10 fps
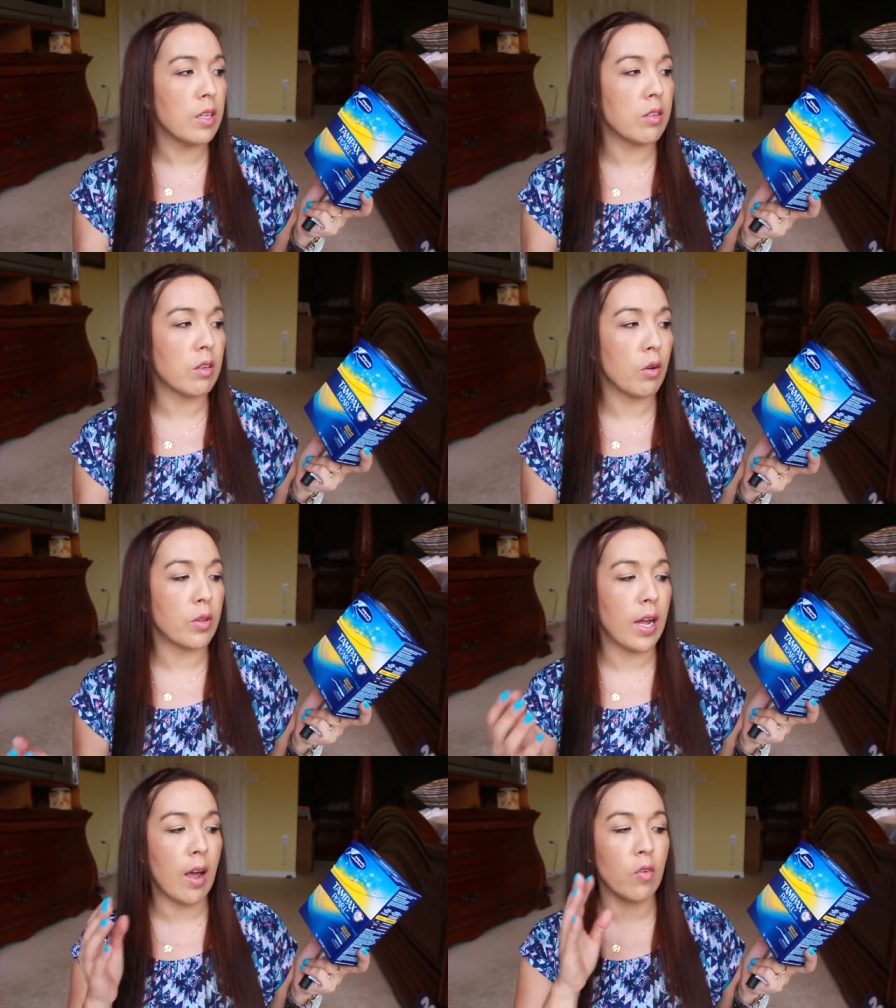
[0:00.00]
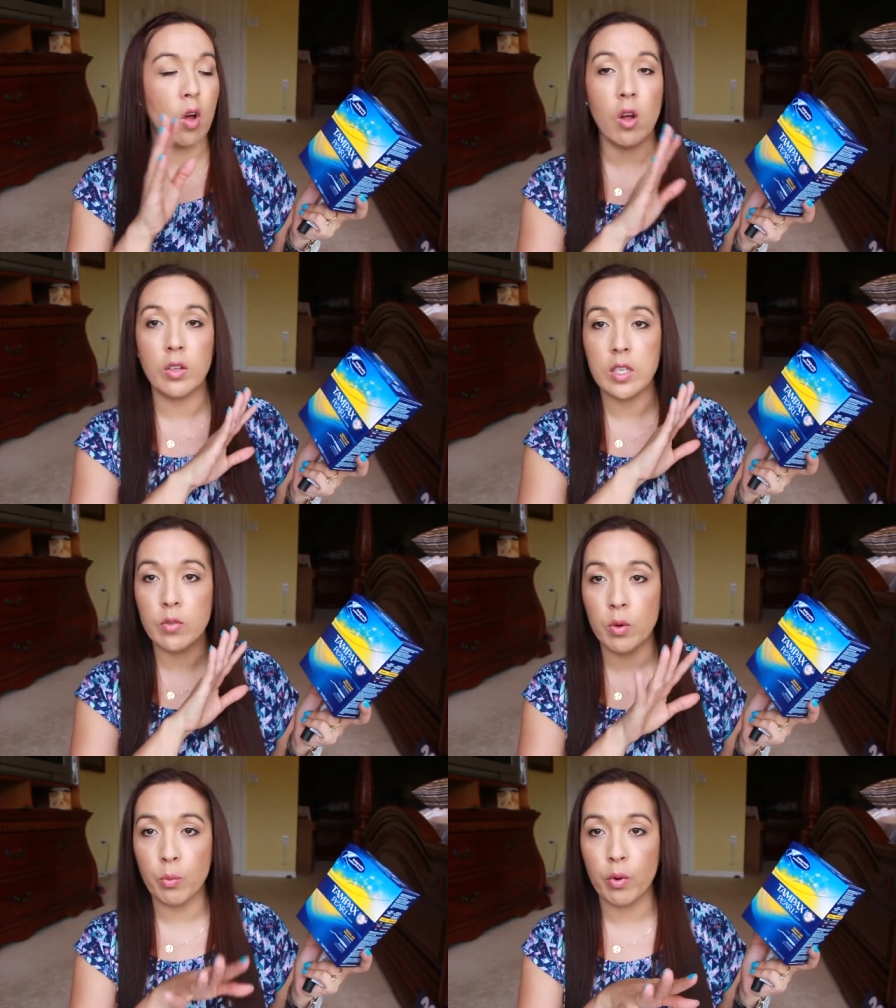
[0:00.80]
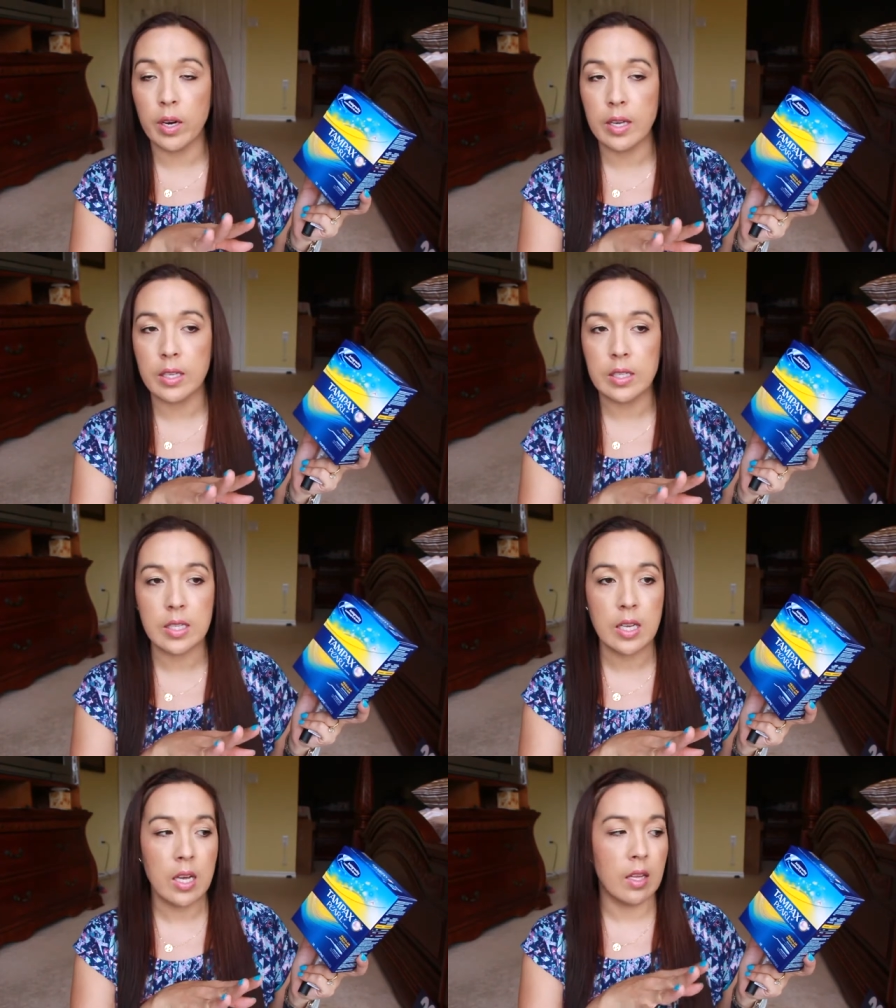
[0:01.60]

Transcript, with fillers: So they have all the different brands.